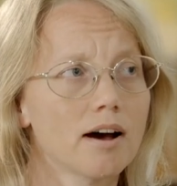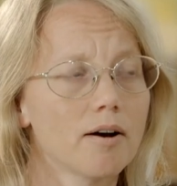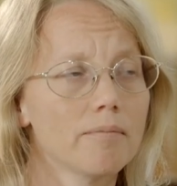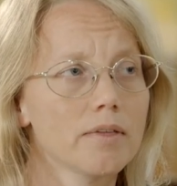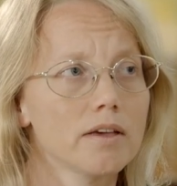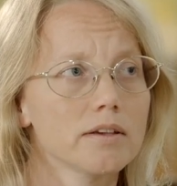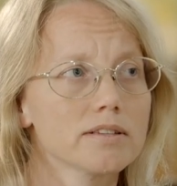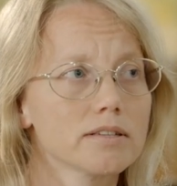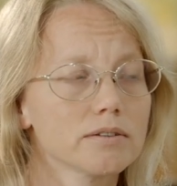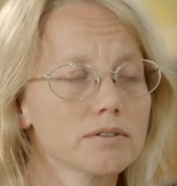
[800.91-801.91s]
Um,
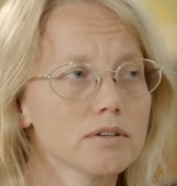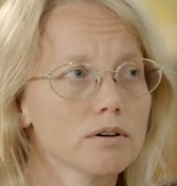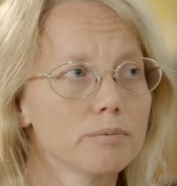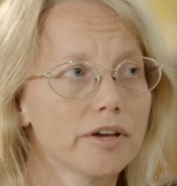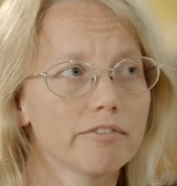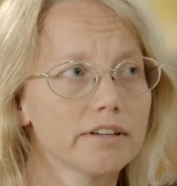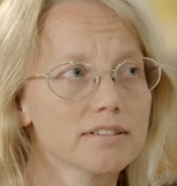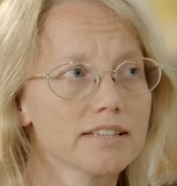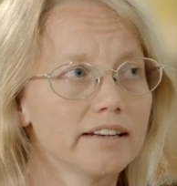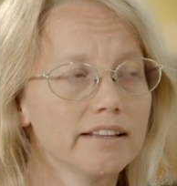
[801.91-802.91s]
so, so we are
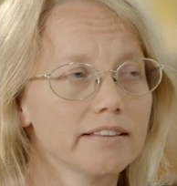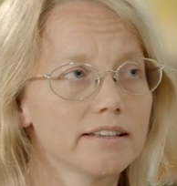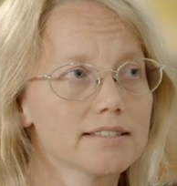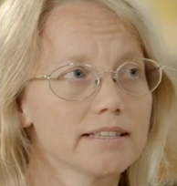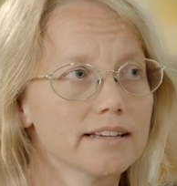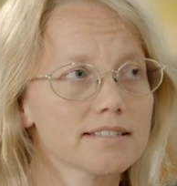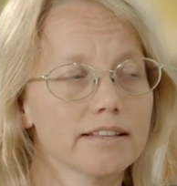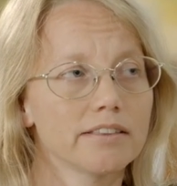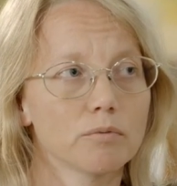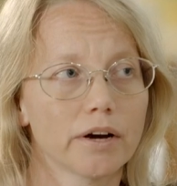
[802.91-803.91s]
studying these texts
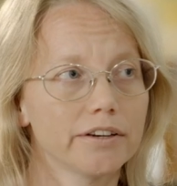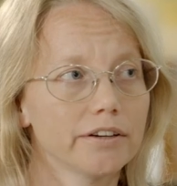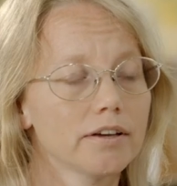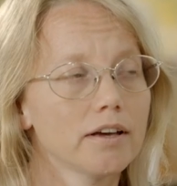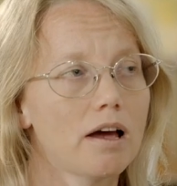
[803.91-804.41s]
in the wider